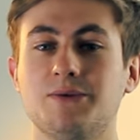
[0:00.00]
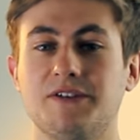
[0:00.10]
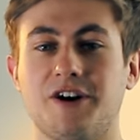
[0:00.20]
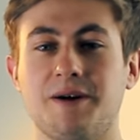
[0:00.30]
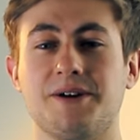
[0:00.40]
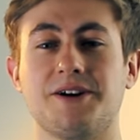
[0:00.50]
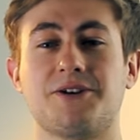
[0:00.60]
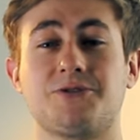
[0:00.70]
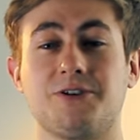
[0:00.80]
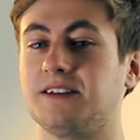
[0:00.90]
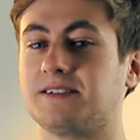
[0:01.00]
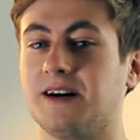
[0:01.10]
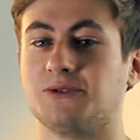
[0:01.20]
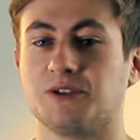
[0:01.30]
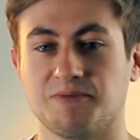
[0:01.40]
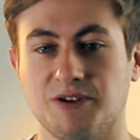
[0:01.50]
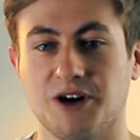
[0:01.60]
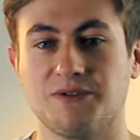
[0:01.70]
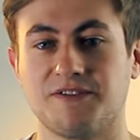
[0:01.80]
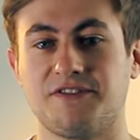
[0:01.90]
we thought it'd be a great time to
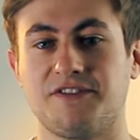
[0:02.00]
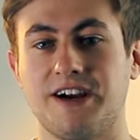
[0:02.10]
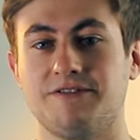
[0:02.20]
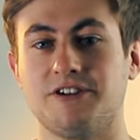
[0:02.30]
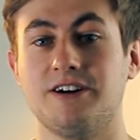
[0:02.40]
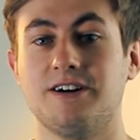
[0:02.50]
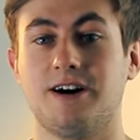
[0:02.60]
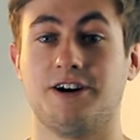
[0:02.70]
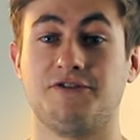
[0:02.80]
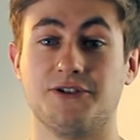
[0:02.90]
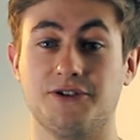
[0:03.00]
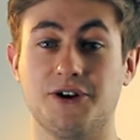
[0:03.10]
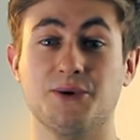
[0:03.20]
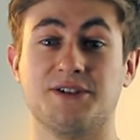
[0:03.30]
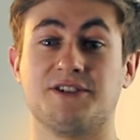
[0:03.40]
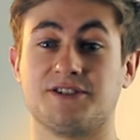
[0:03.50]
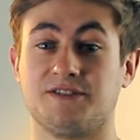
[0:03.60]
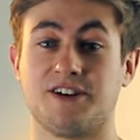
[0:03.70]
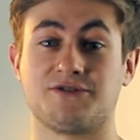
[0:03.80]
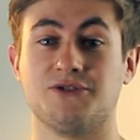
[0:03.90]
explore one of our favourite and often unnoticed visual
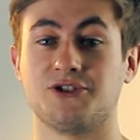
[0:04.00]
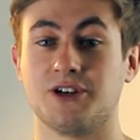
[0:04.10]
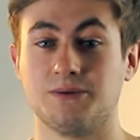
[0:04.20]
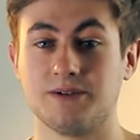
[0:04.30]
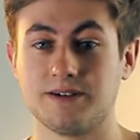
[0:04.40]
effects from the show.